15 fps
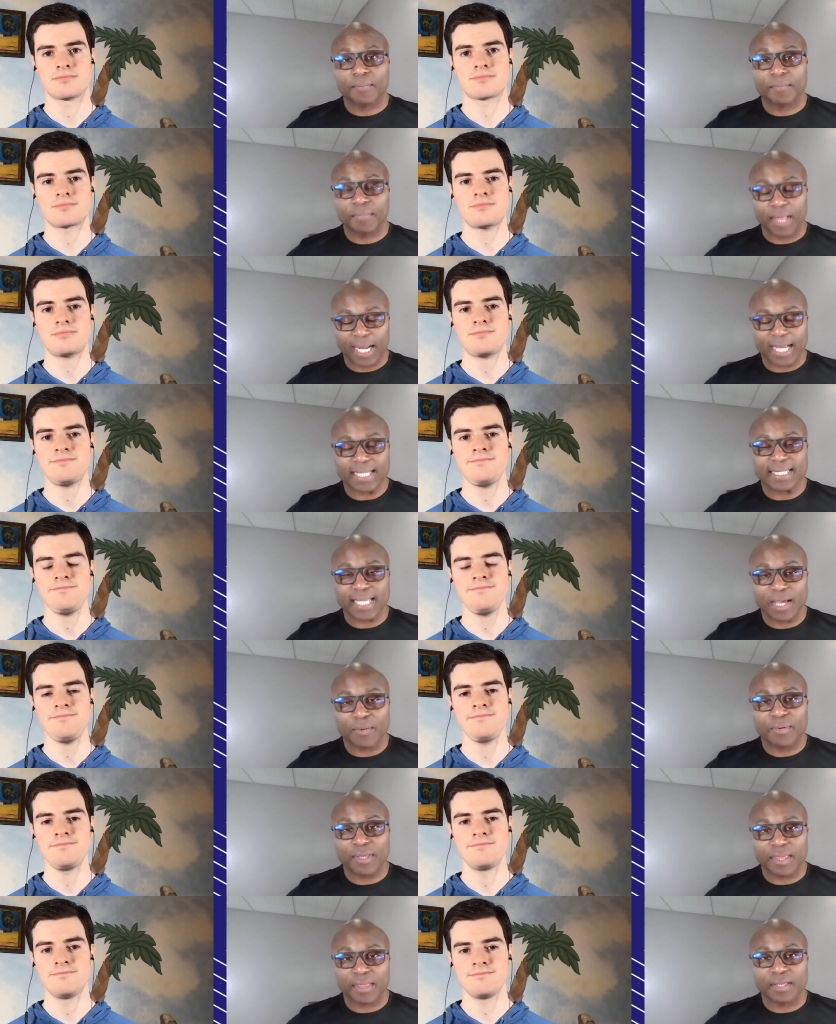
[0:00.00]
Speaker 1: like I said,
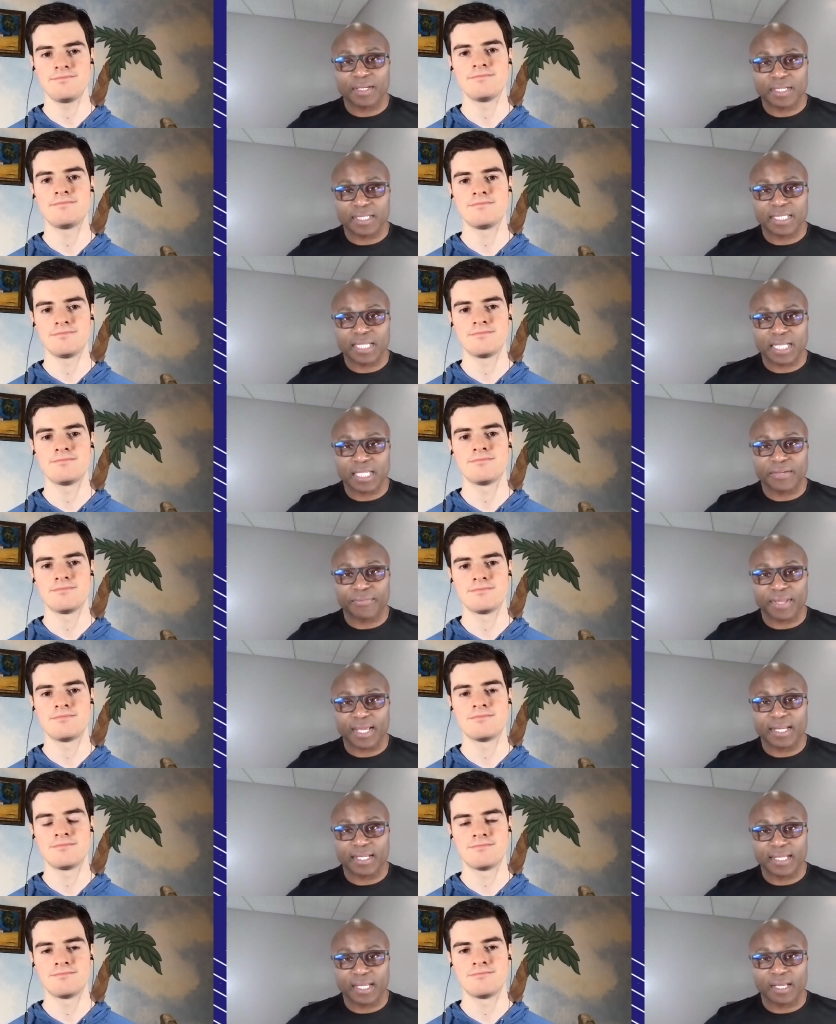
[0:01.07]
with an
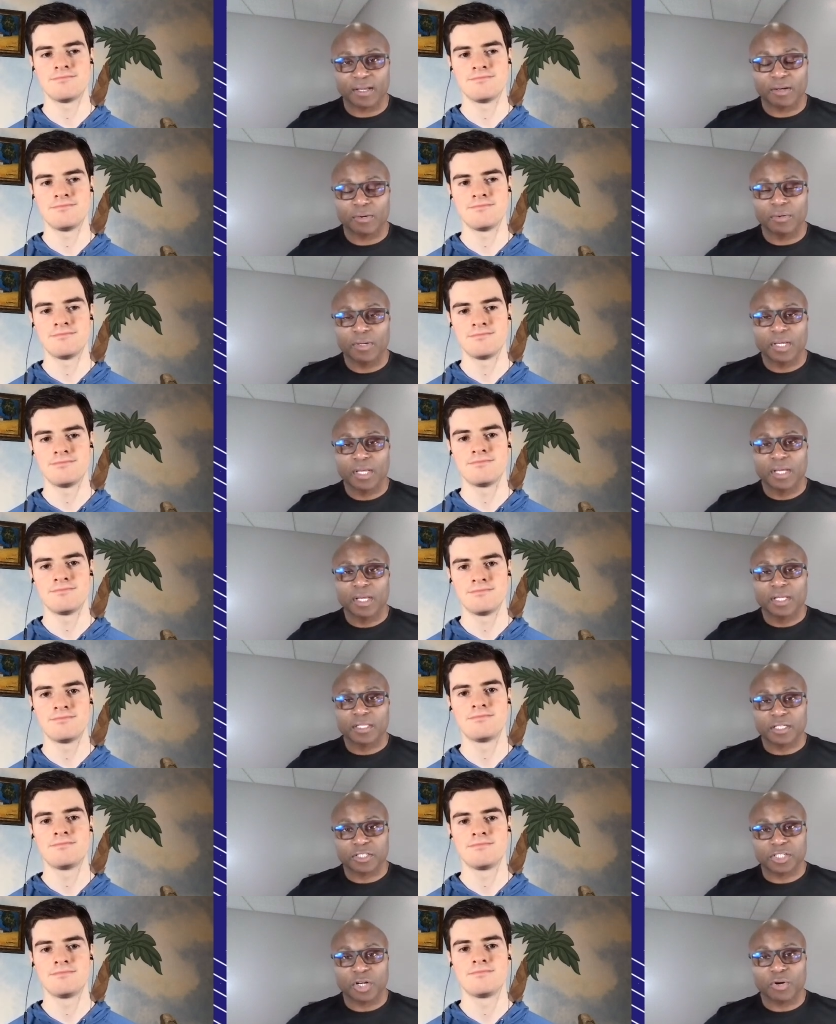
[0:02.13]
incentive-laden deal
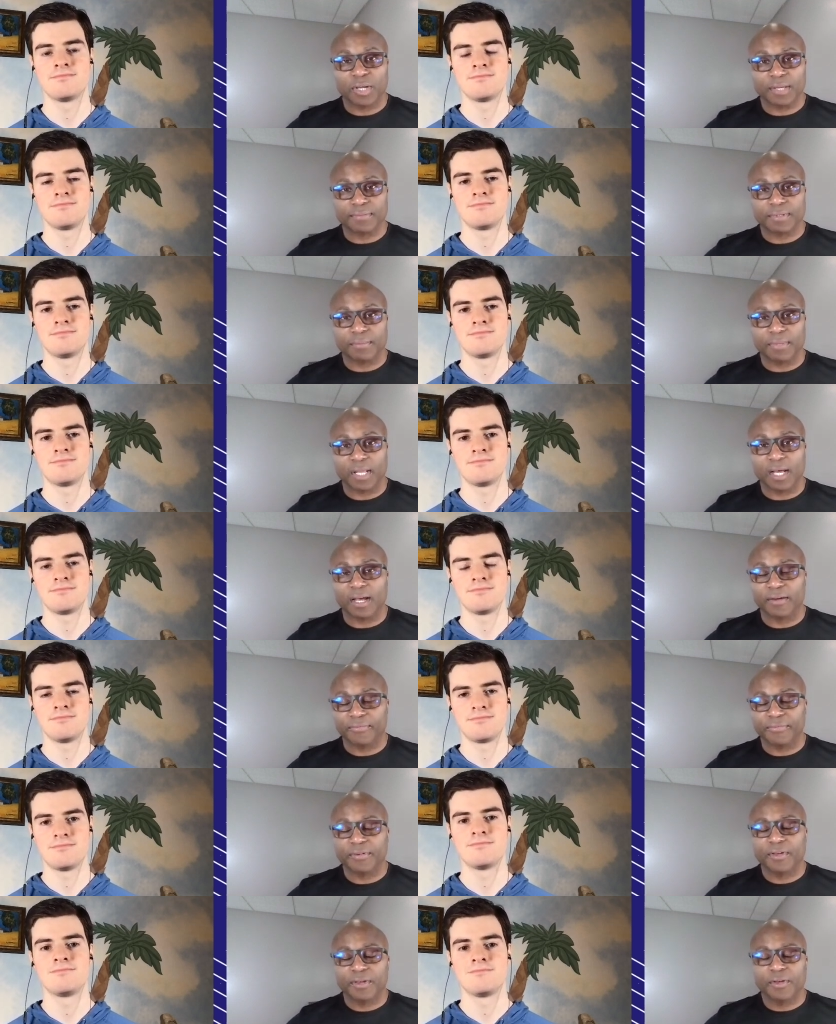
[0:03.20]
to show him some
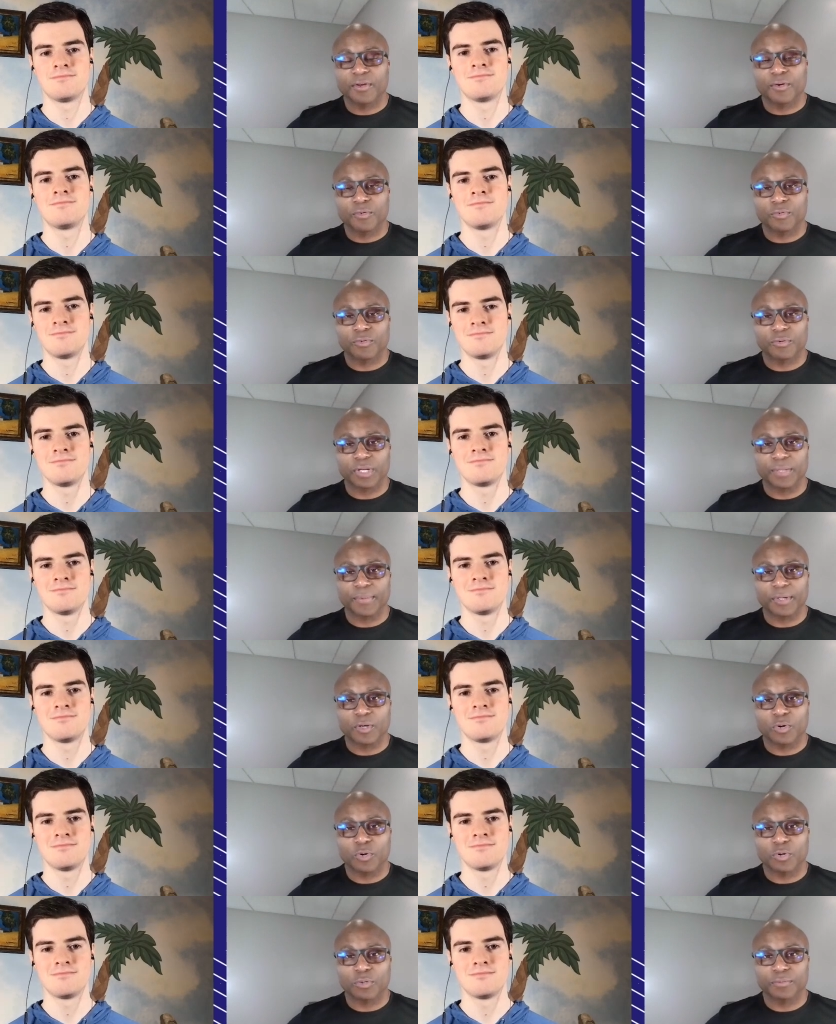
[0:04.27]
love will really be
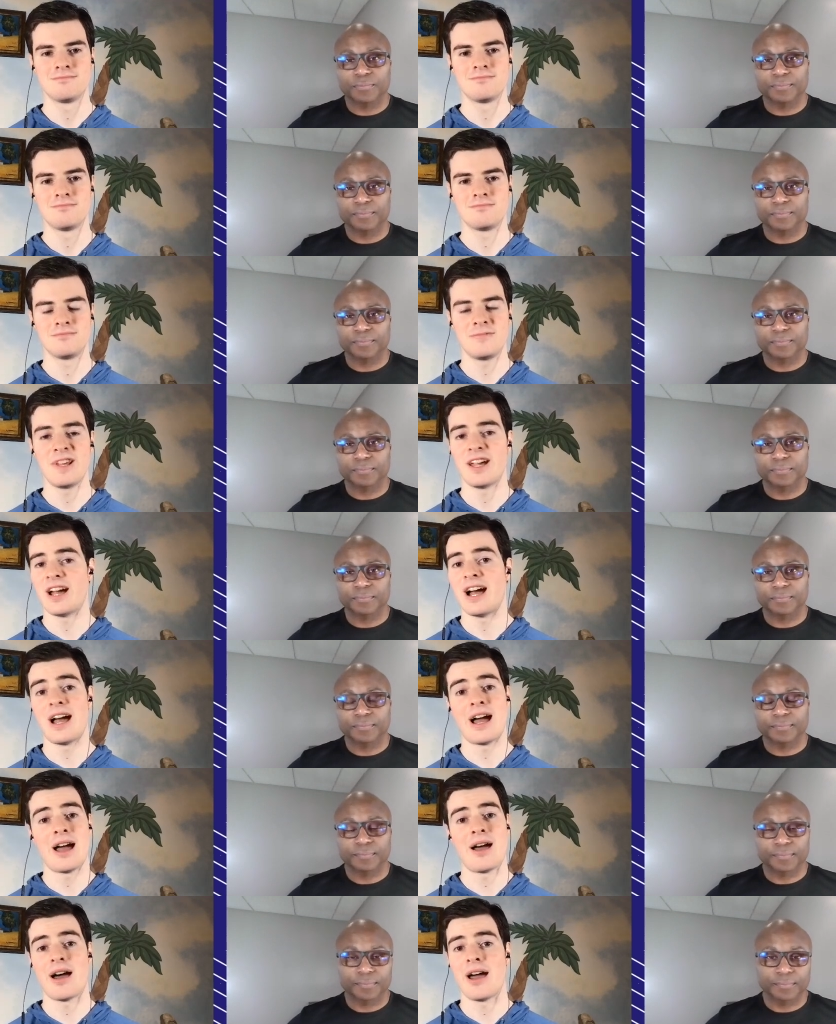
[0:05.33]
cool.
Speaker 2: Yeah,
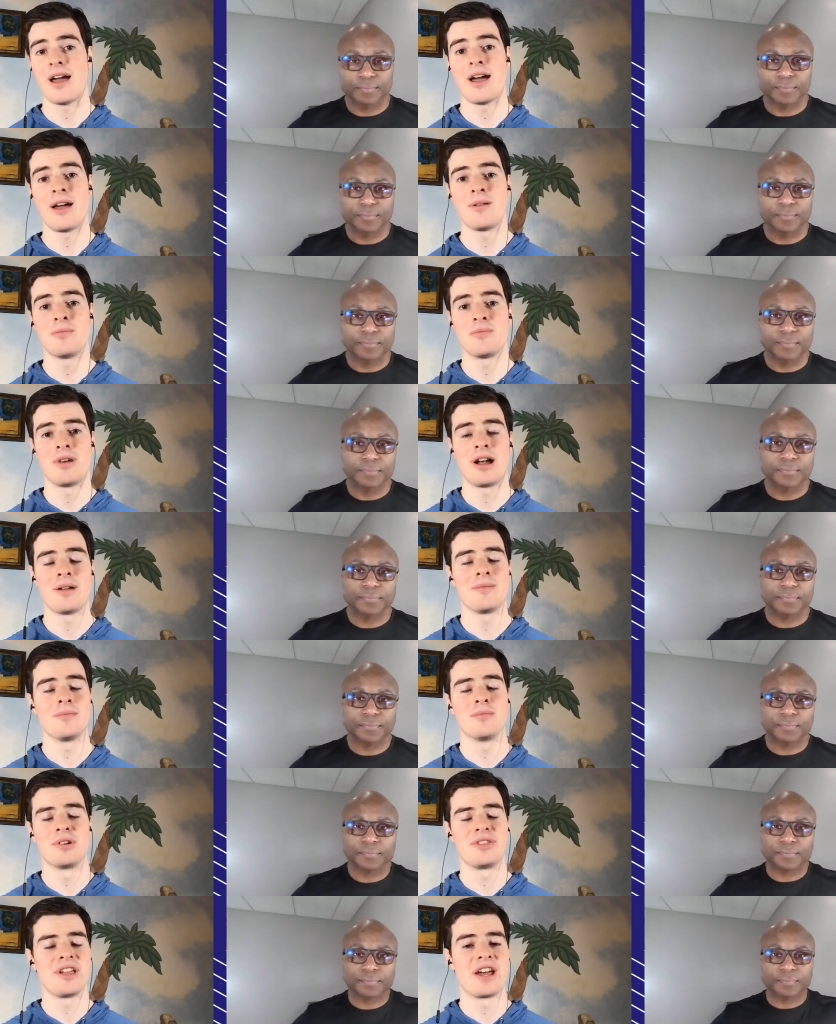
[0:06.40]
I, I, I'm I'm
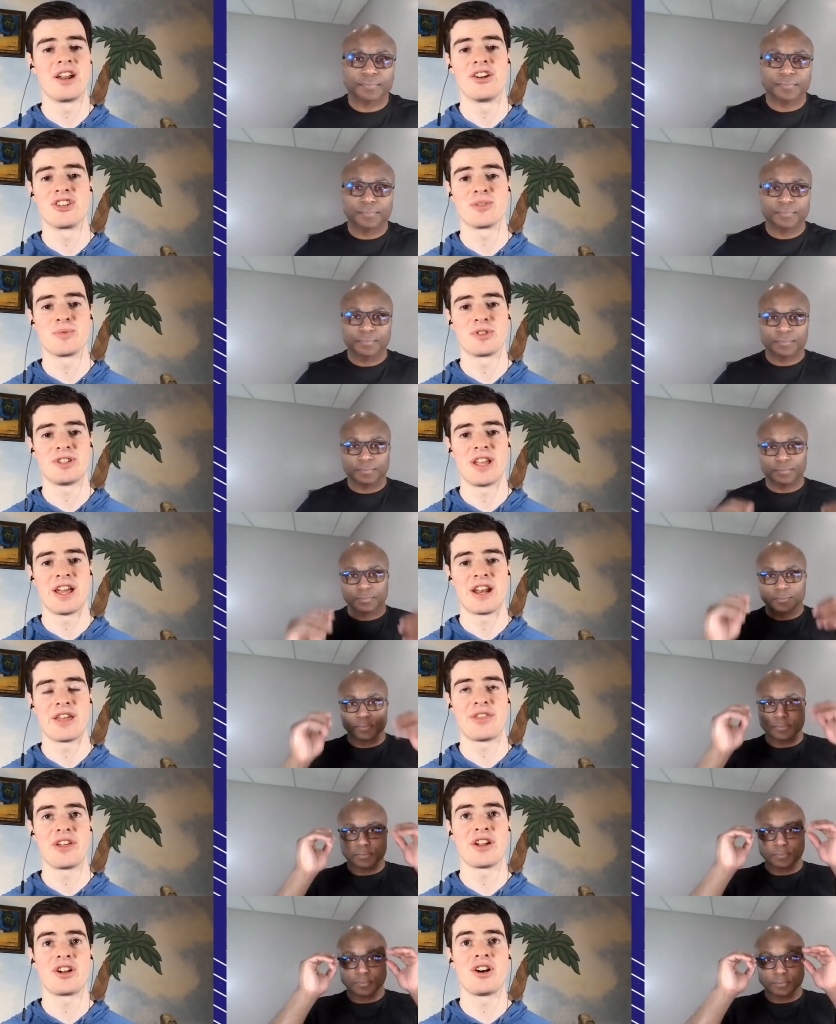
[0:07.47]
with that one hundred percent. And I
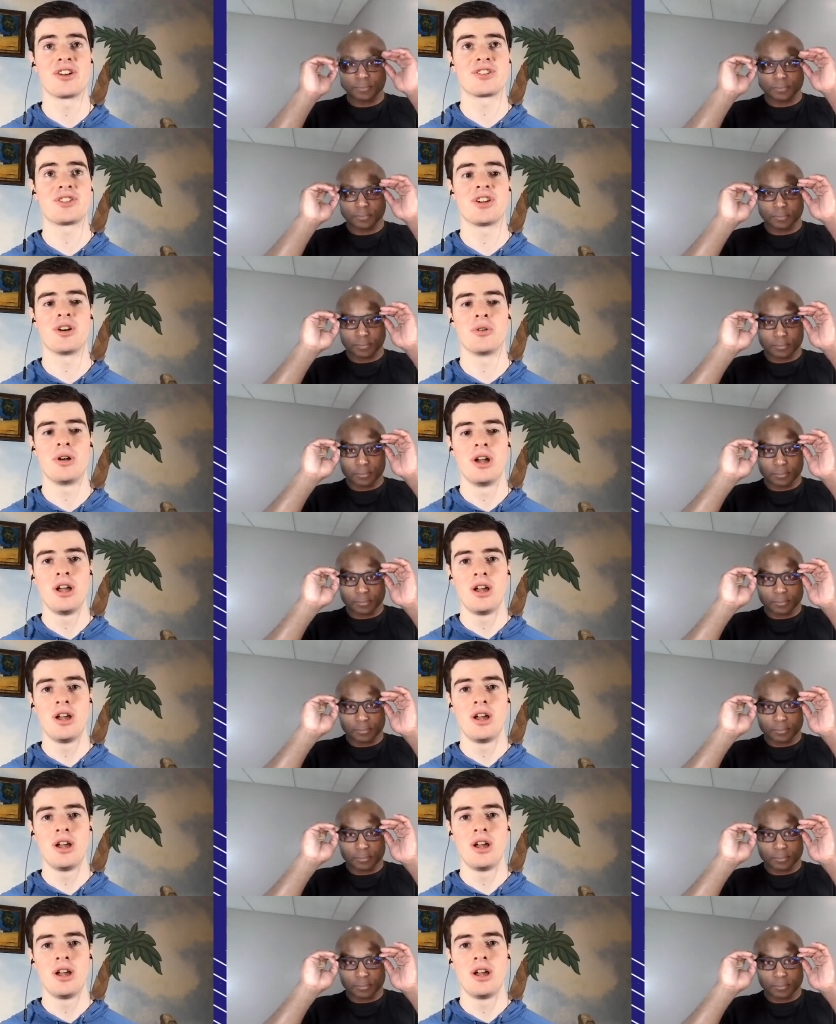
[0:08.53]
think also